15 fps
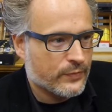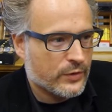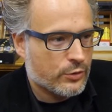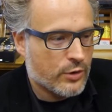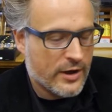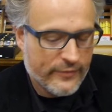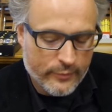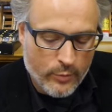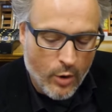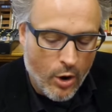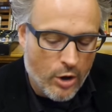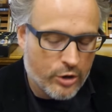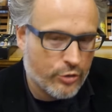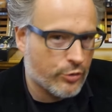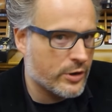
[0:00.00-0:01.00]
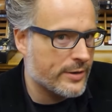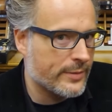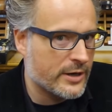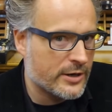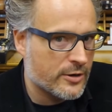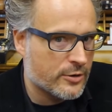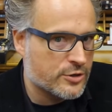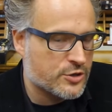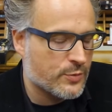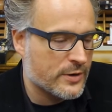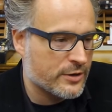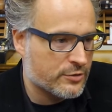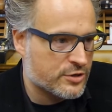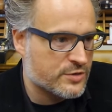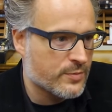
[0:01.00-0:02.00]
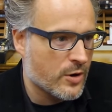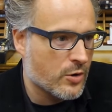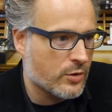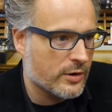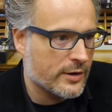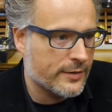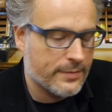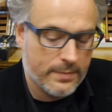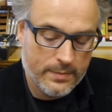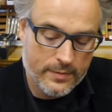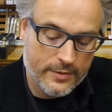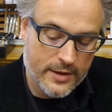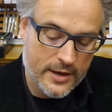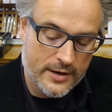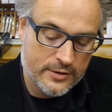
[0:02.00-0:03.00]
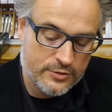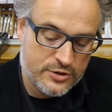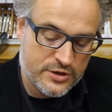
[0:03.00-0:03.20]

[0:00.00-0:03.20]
You have more creamy notes when you smoke it than you